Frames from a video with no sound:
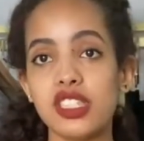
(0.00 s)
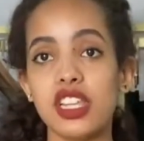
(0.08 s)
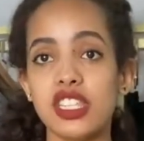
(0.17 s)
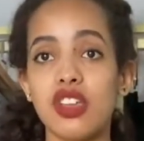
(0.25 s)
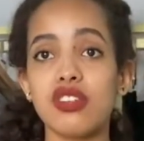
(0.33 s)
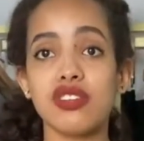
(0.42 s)

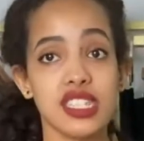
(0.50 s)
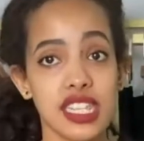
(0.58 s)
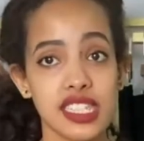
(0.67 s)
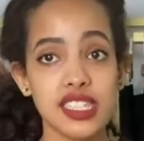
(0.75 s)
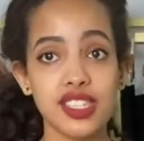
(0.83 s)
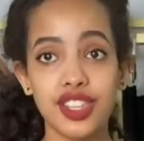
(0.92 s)
It's our
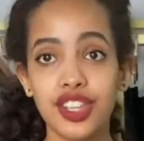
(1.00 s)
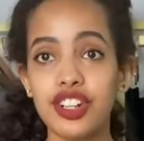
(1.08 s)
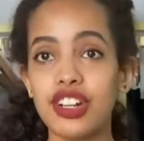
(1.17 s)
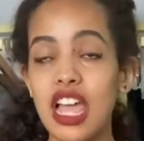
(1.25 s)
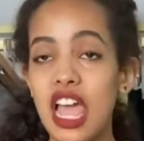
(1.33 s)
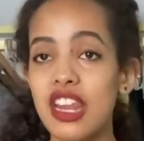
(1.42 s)
6th-year
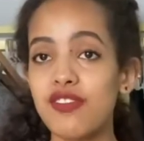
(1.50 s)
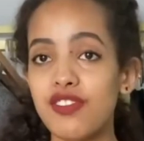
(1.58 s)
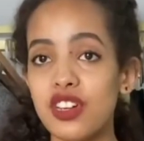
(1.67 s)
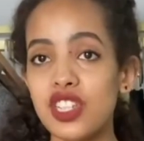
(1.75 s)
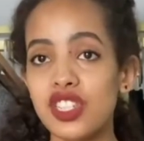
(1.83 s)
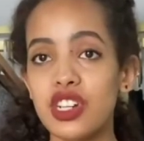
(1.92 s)

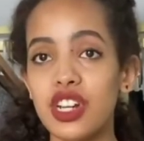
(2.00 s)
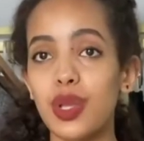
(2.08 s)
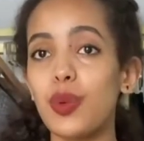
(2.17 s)
anniversary.